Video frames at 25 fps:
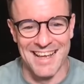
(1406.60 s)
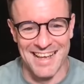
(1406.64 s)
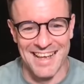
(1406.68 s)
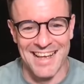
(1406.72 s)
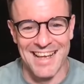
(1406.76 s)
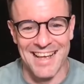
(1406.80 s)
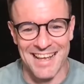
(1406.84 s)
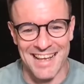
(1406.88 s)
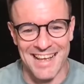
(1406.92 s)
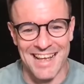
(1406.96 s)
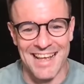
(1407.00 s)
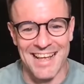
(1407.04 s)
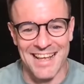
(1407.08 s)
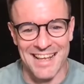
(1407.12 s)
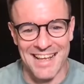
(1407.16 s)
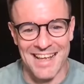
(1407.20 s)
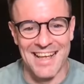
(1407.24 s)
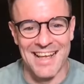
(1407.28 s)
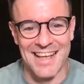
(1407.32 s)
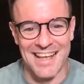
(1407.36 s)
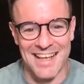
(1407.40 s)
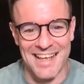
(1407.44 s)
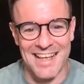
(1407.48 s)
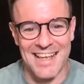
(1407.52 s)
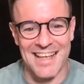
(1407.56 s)

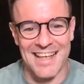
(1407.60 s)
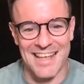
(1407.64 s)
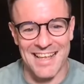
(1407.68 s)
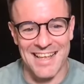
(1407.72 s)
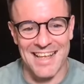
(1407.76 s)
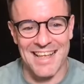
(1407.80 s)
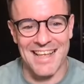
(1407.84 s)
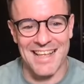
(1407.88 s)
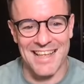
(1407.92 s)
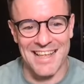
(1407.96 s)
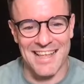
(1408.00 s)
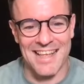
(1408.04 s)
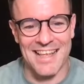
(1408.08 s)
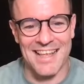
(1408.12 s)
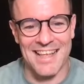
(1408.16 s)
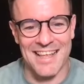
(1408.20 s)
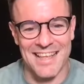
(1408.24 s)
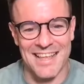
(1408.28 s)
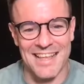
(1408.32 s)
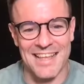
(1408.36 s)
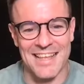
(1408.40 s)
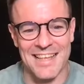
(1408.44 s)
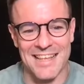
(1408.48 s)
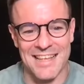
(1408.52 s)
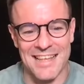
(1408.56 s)

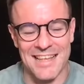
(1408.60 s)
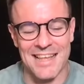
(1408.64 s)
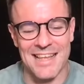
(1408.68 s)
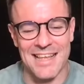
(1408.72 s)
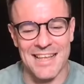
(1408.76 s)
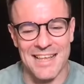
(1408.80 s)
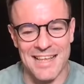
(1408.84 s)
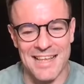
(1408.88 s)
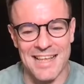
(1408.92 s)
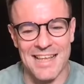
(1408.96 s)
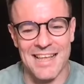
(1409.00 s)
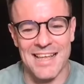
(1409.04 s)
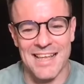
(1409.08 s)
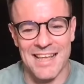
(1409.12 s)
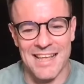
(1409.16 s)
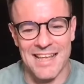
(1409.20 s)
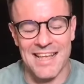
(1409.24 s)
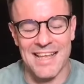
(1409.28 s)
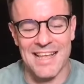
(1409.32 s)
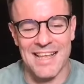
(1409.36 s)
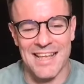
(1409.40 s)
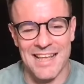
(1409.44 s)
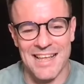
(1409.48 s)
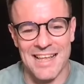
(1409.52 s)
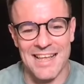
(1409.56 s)

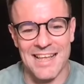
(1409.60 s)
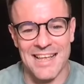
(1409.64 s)
(not speaking)